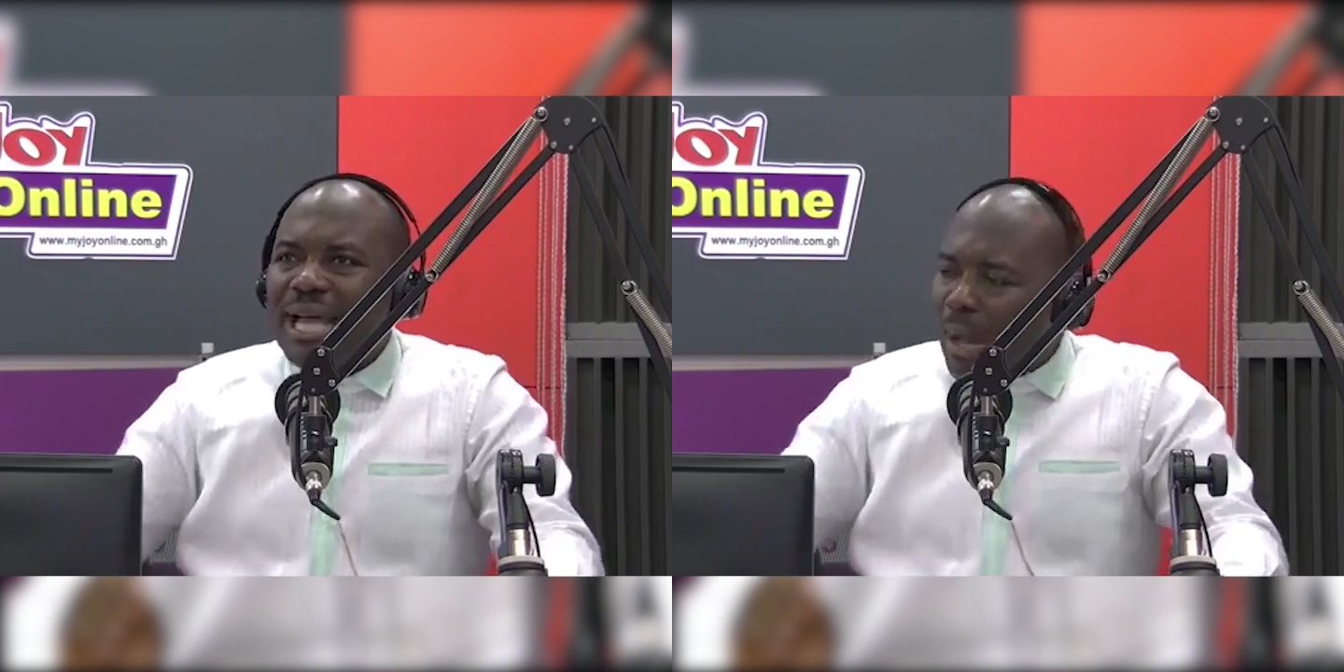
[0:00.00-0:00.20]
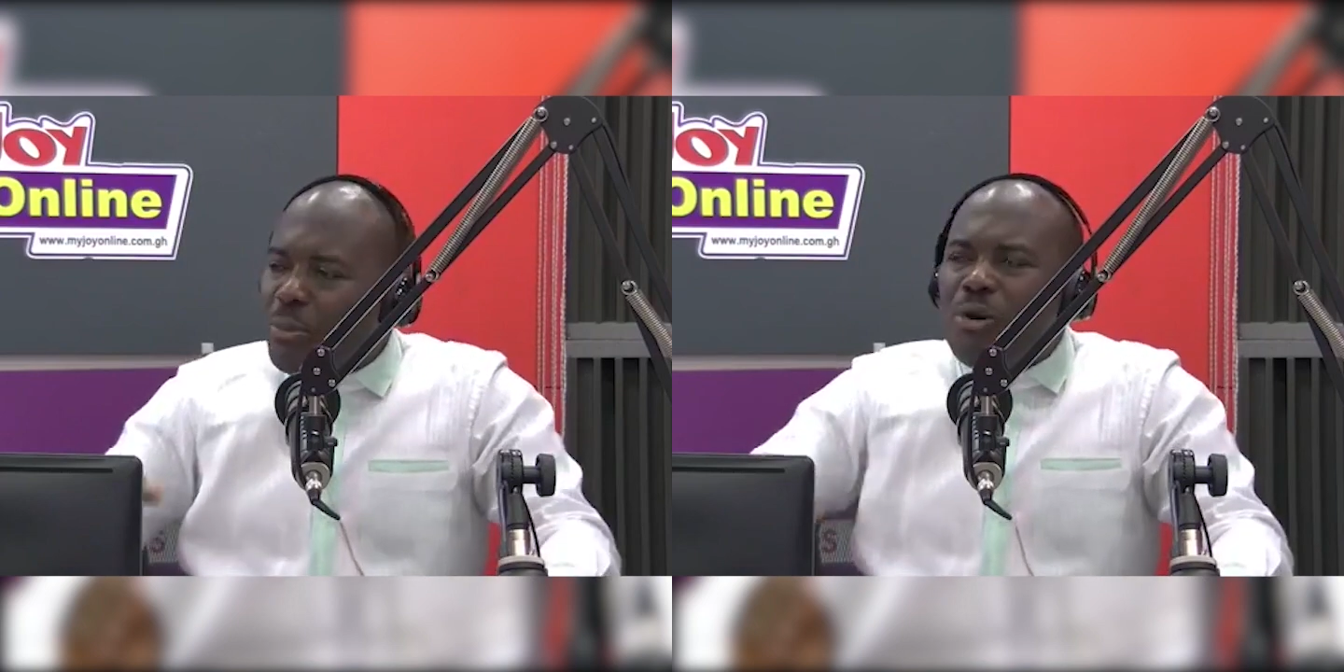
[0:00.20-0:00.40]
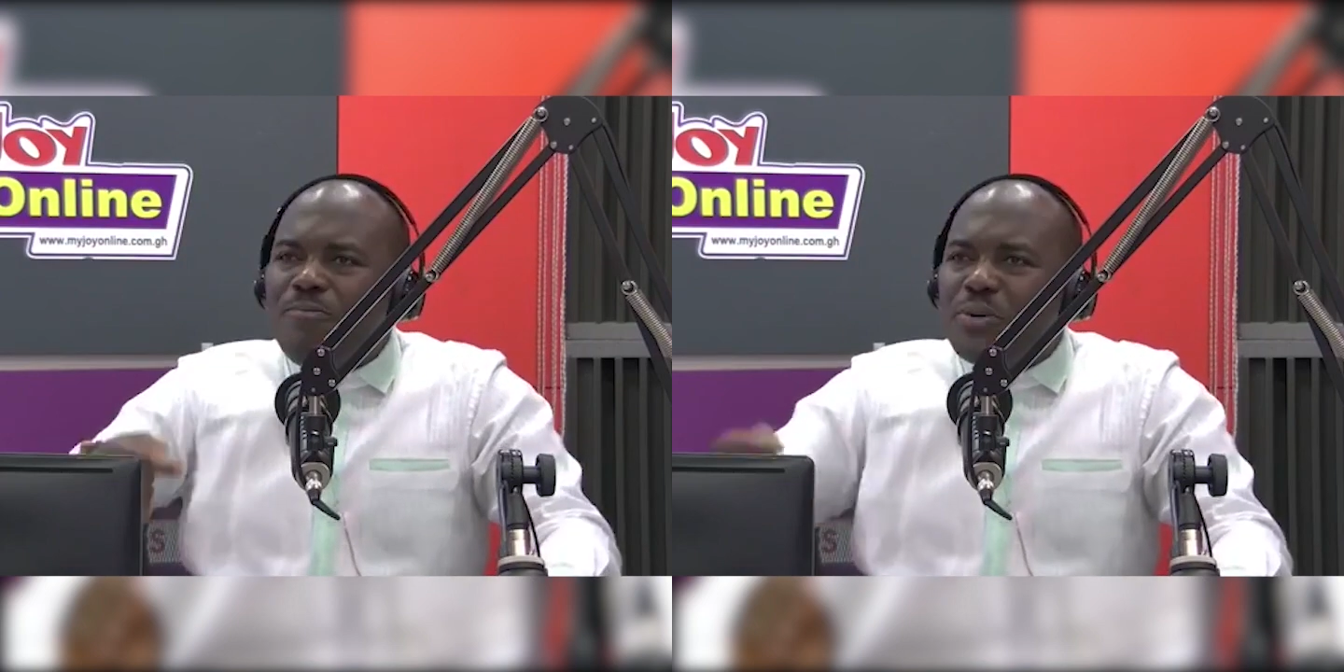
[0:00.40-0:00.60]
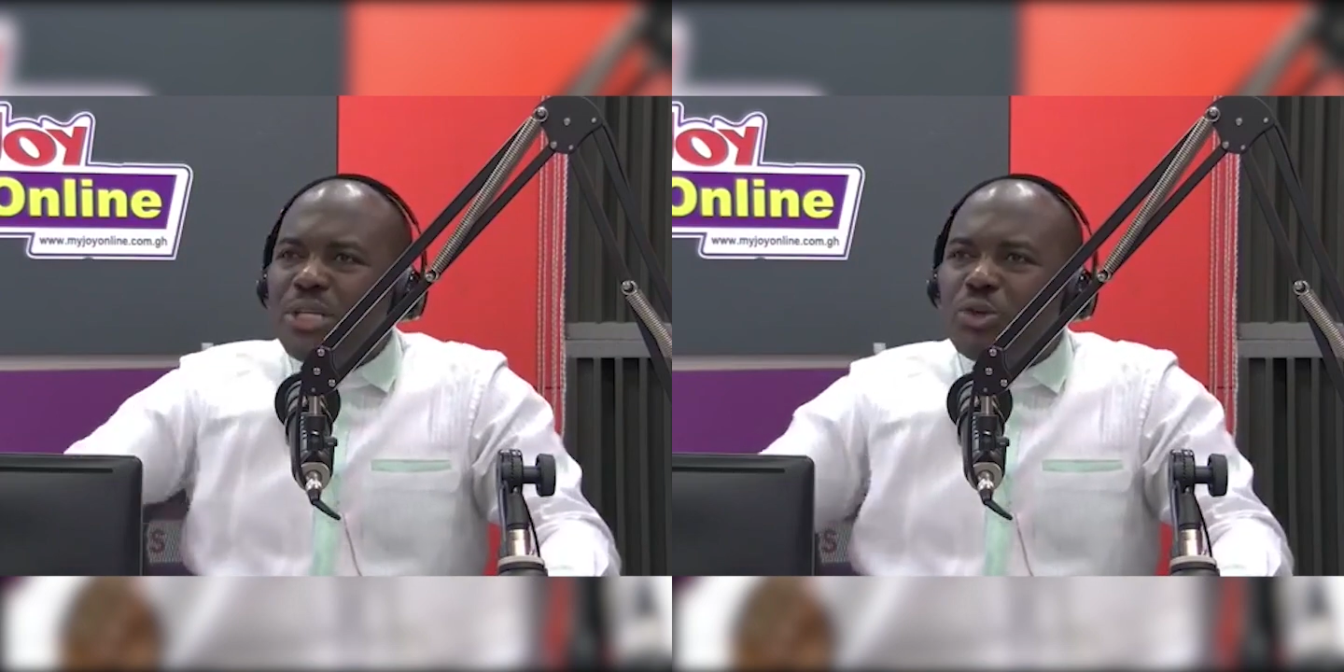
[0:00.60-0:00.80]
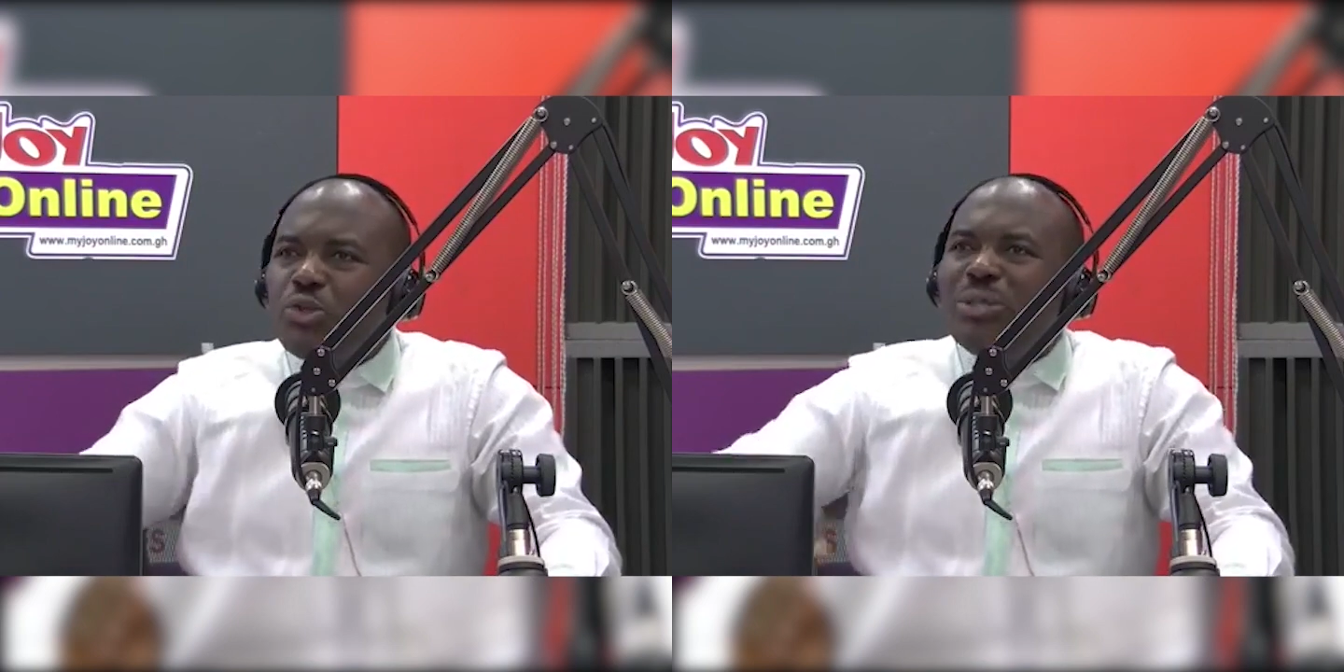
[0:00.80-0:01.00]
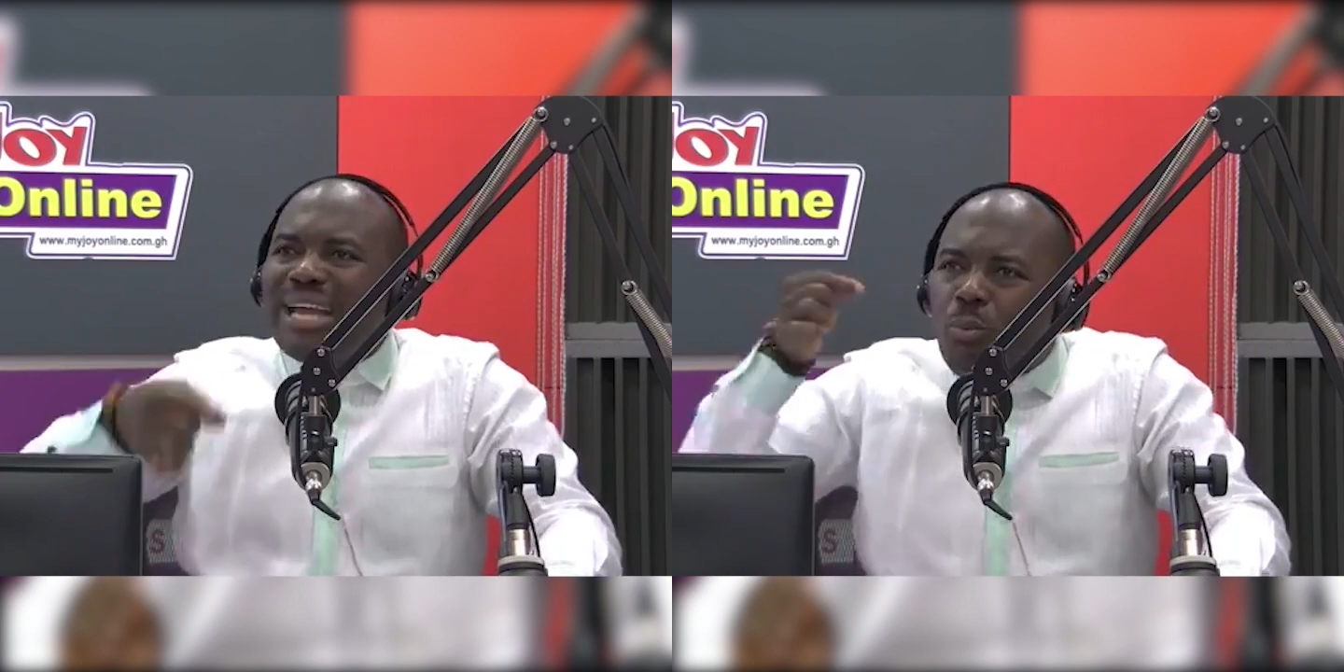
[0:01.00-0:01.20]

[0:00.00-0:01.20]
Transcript: I'm going to preach to you the